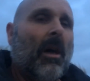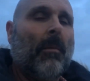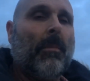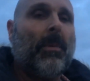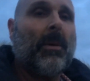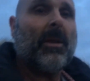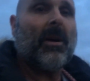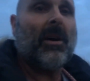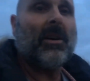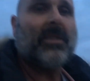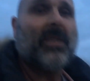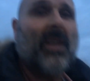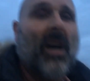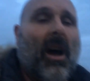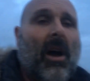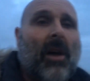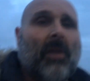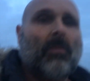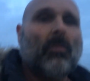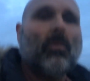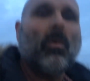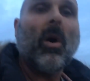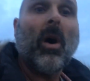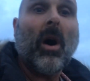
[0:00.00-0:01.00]
But I
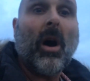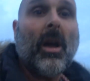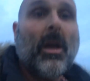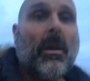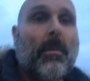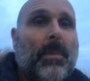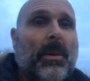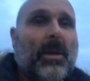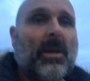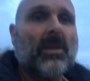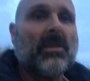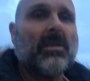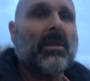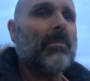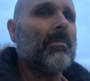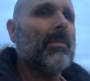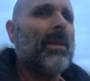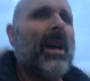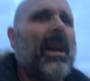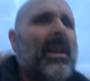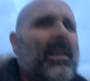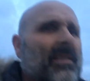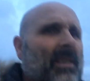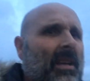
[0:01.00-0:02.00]
don't. Why? Because I'm
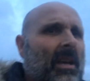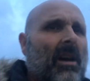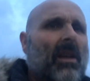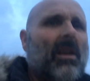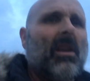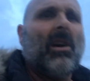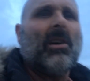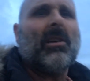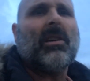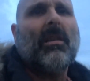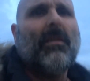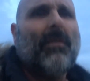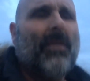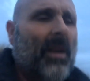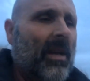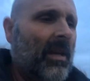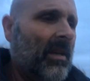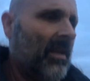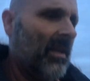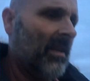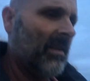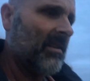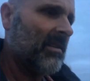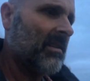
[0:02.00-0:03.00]
lazy. I like
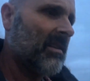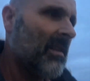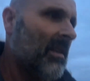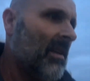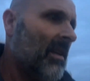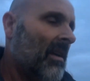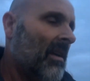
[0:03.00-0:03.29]
convenience.